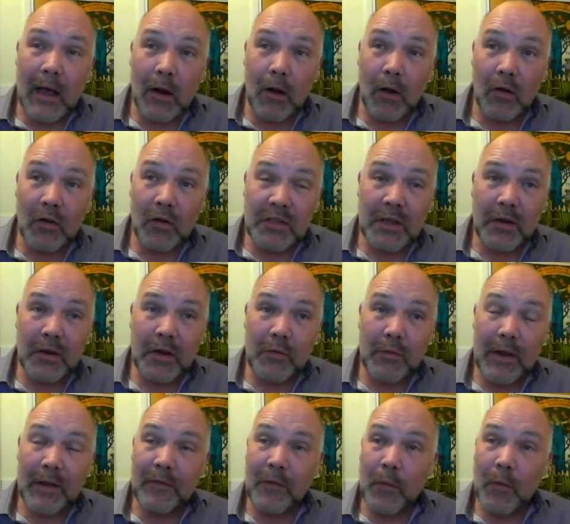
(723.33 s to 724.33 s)
a long-term
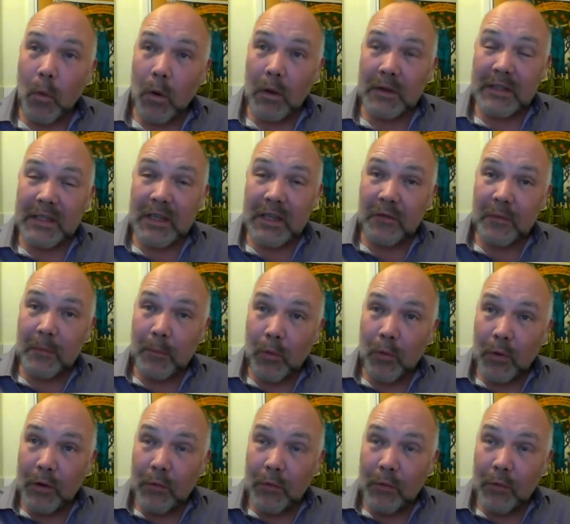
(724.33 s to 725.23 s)
career, from one self-employed